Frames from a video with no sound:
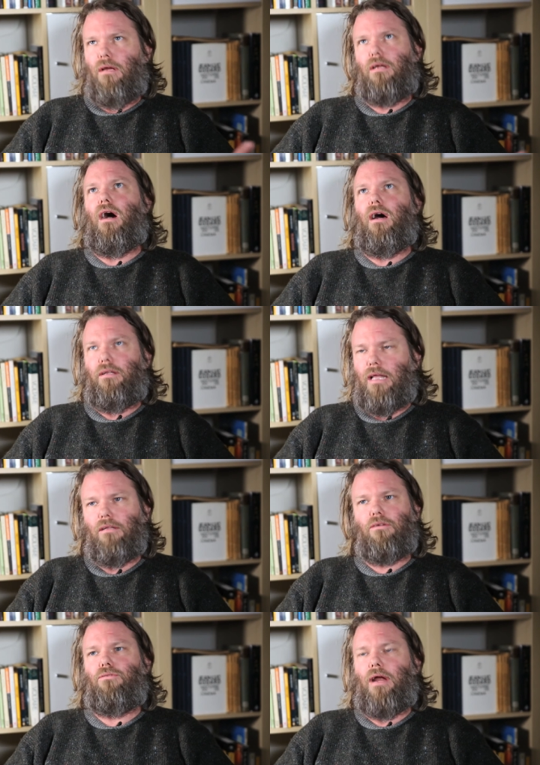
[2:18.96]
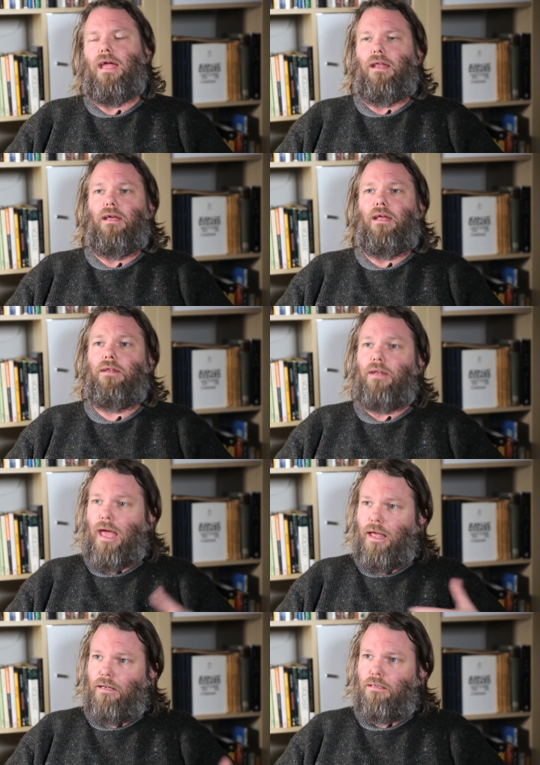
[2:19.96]
God, that looked great. And,
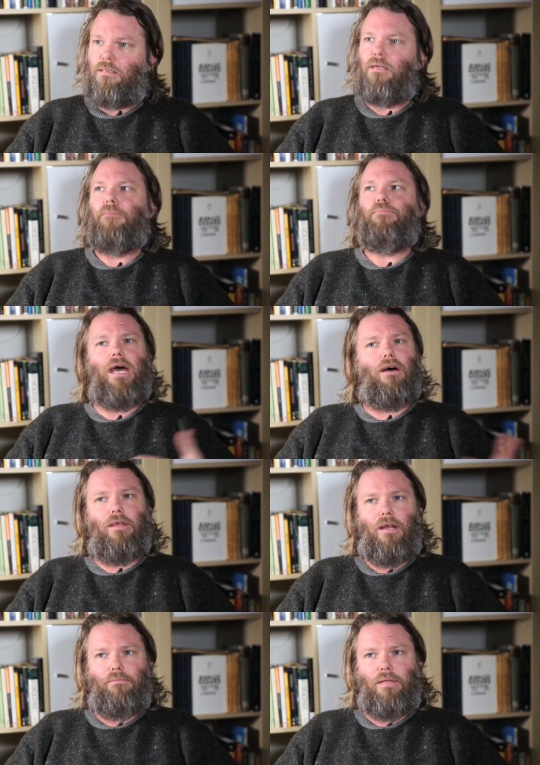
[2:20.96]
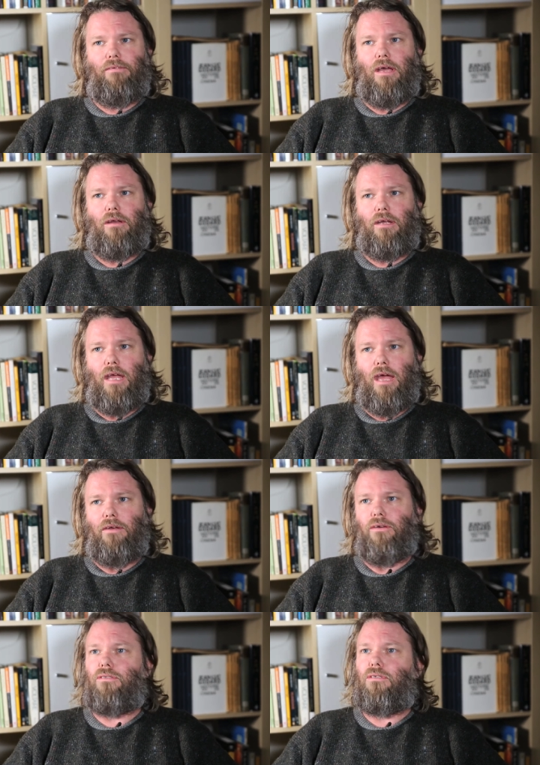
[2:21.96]
and now that I'm living out in
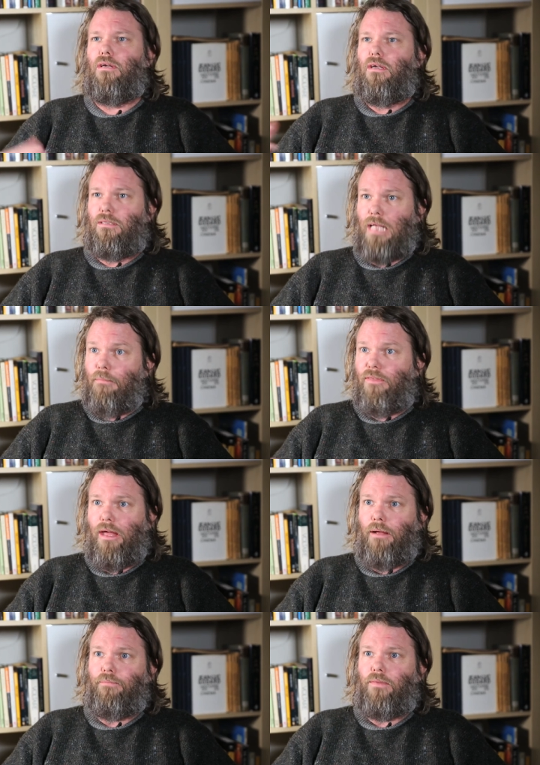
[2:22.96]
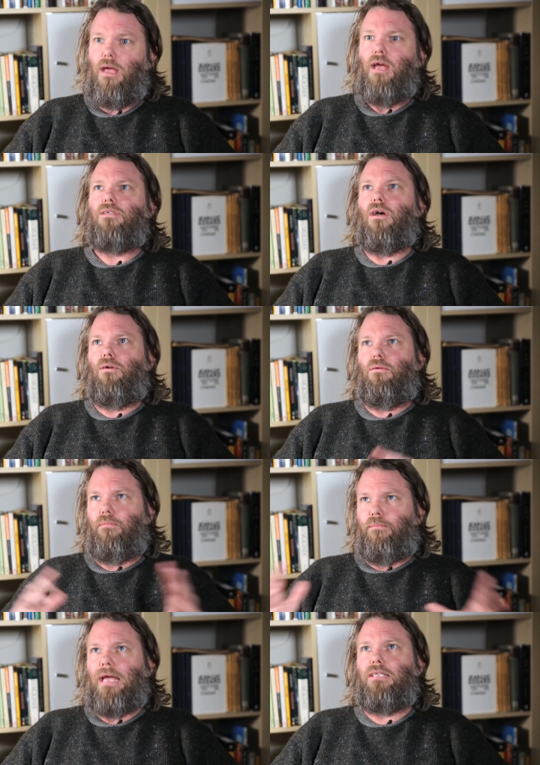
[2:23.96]
Kandos, same thing. So
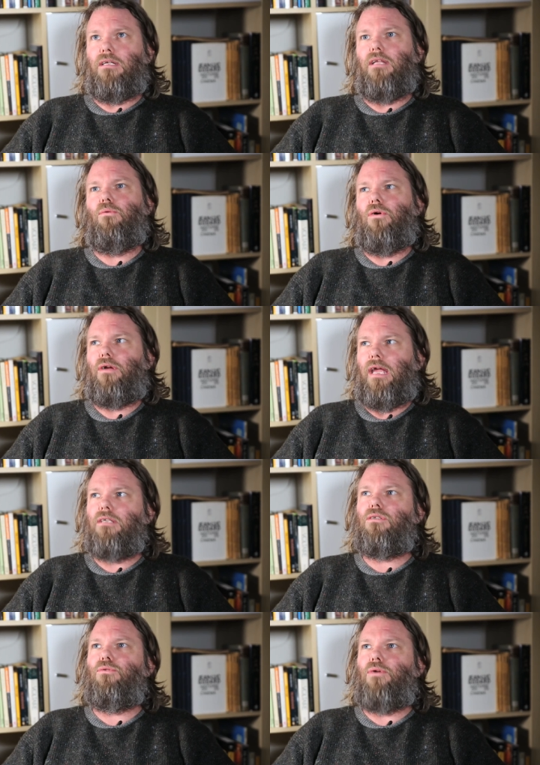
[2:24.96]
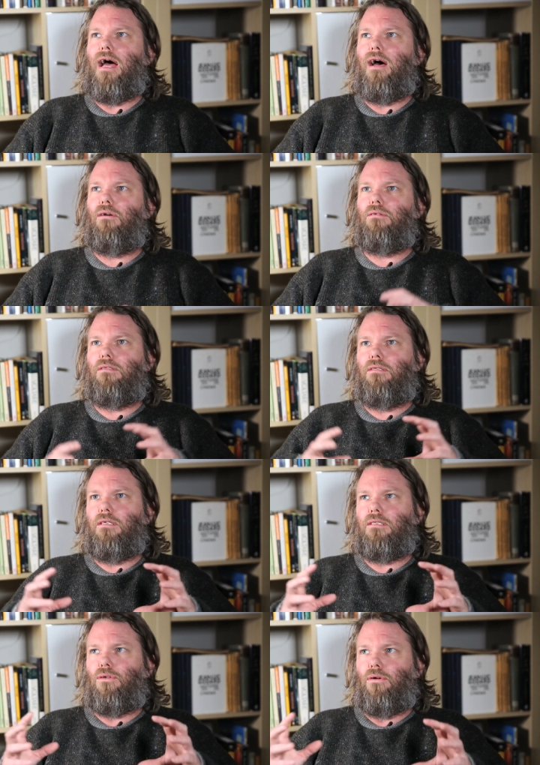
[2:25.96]
basically, the work is around
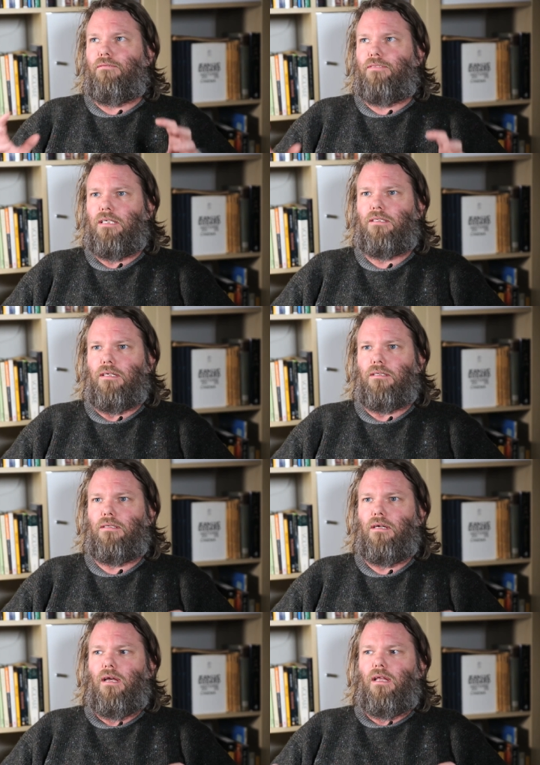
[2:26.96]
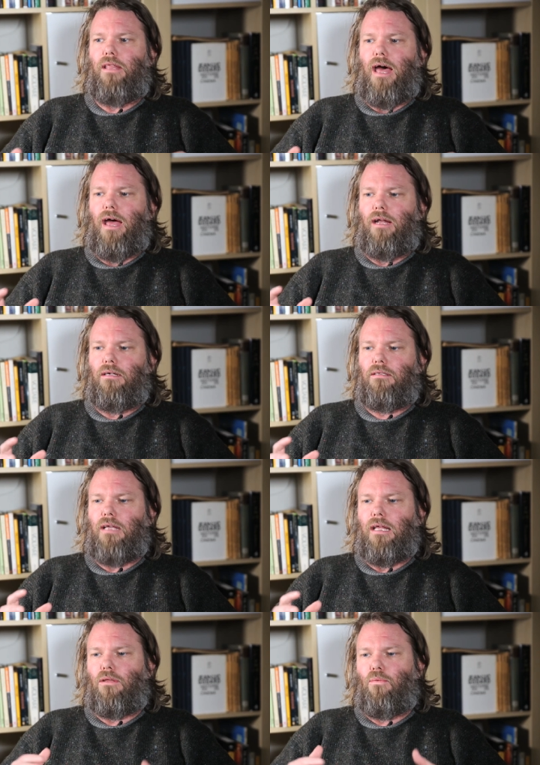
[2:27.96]
this sort of distance that,
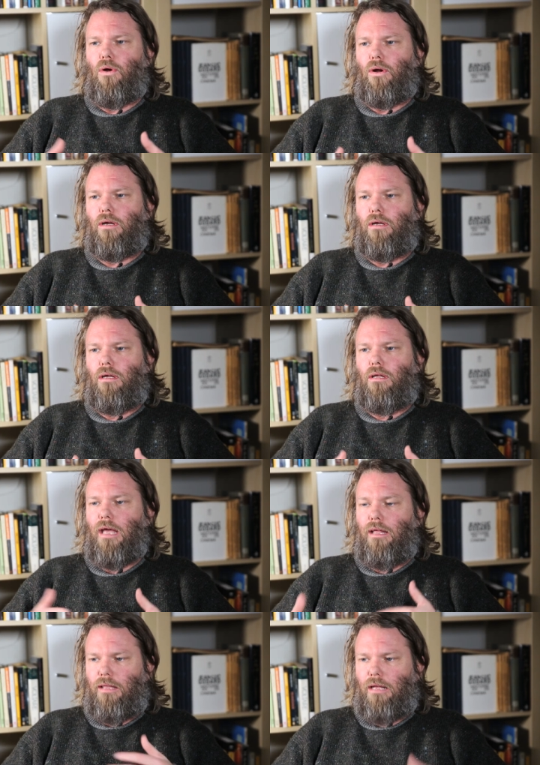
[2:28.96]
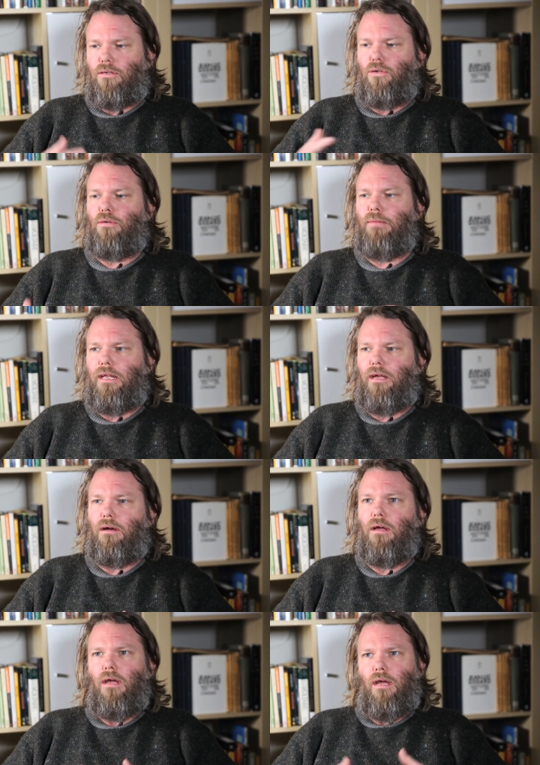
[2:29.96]
that the work that, that social media
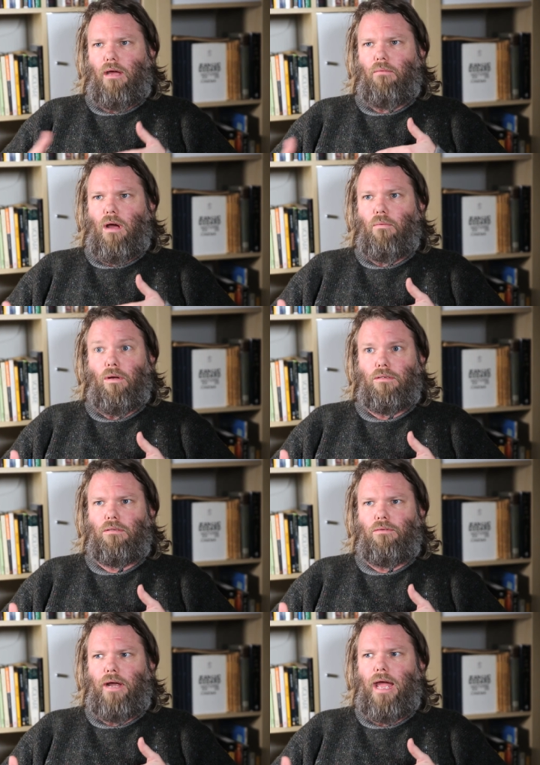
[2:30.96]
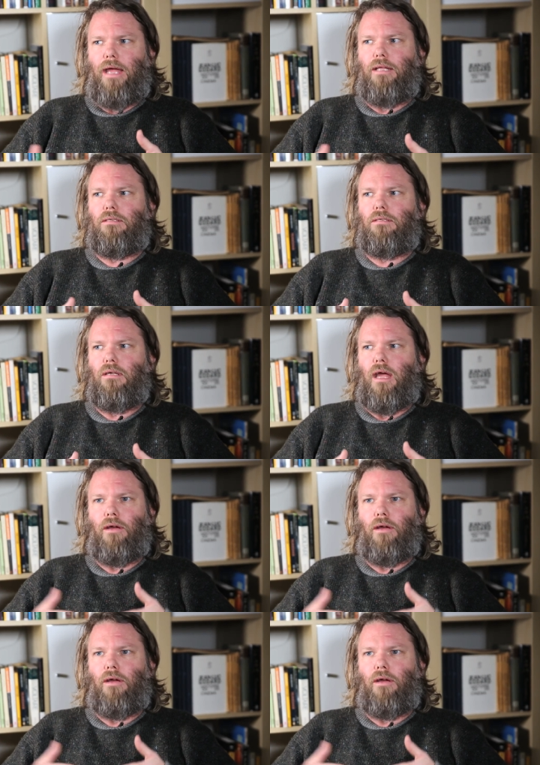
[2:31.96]
at uh, once creates and